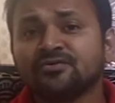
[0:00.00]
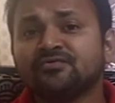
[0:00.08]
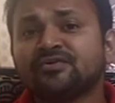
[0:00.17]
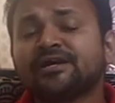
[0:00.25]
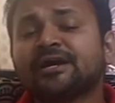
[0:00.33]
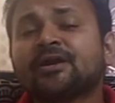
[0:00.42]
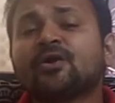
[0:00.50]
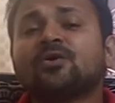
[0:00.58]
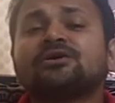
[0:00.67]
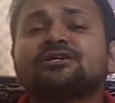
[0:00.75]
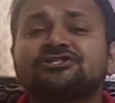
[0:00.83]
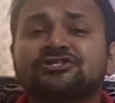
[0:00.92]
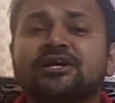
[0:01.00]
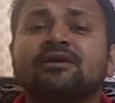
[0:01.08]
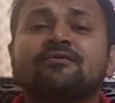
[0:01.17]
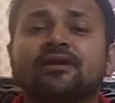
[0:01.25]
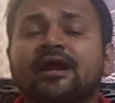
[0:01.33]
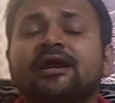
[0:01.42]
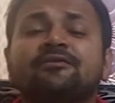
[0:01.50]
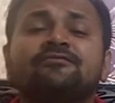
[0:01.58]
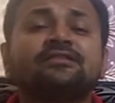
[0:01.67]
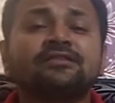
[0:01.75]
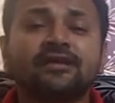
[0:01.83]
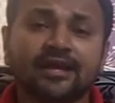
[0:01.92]
We cannot shake our hand
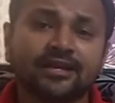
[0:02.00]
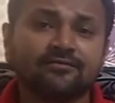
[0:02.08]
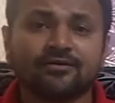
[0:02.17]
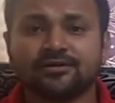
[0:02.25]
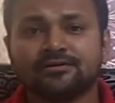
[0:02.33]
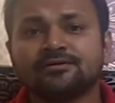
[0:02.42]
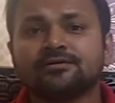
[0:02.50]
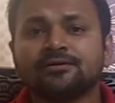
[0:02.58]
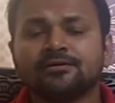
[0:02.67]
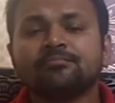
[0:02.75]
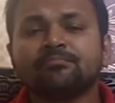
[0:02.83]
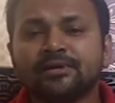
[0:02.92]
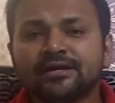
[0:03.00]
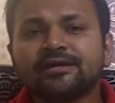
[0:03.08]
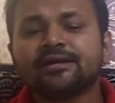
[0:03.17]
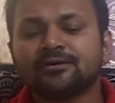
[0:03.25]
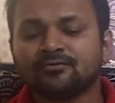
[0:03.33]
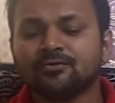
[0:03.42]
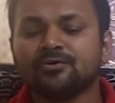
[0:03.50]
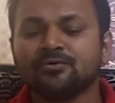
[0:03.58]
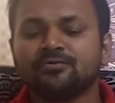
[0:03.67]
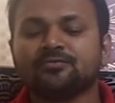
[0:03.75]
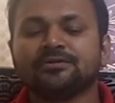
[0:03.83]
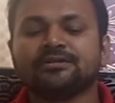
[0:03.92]
with anyone. Be careful
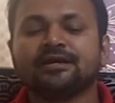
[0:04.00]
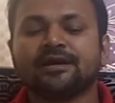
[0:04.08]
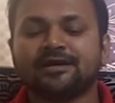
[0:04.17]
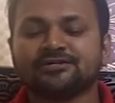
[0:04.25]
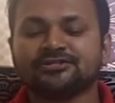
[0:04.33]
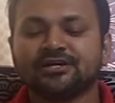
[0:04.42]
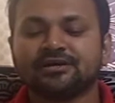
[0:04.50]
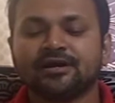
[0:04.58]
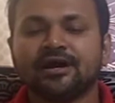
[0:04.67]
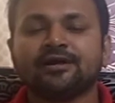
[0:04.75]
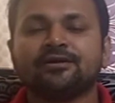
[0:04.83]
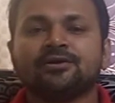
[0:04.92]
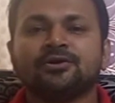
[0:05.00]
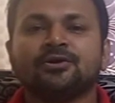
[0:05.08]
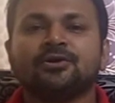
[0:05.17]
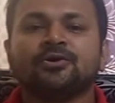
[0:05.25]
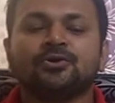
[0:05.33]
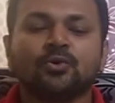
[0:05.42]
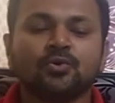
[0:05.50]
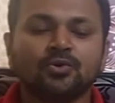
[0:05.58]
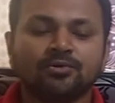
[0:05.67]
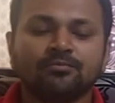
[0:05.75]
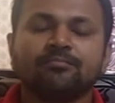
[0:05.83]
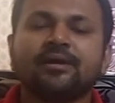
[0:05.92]
with that handshake and don't
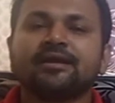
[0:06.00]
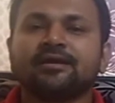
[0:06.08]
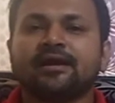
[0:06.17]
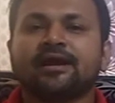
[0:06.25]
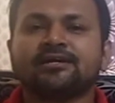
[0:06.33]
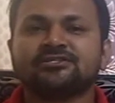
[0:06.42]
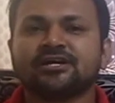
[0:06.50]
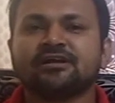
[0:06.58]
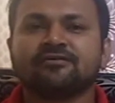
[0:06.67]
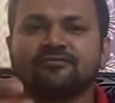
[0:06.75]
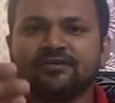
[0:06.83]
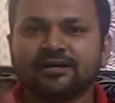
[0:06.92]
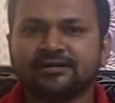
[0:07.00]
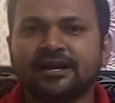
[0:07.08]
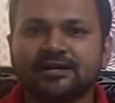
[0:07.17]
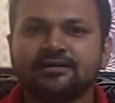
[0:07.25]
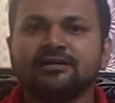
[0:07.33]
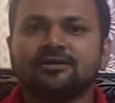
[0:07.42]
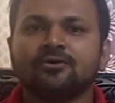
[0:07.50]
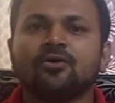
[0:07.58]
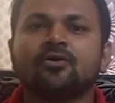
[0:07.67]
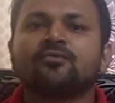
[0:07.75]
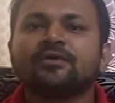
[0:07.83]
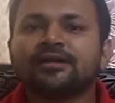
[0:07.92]
make handshake very tightly
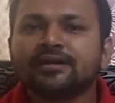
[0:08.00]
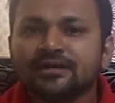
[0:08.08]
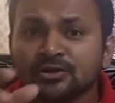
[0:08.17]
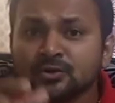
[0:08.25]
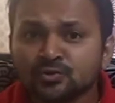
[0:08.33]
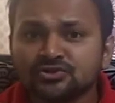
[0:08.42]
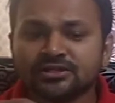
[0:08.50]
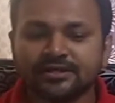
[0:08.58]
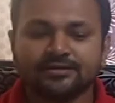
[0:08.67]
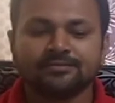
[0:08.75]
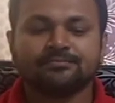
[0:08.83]
or very loosely.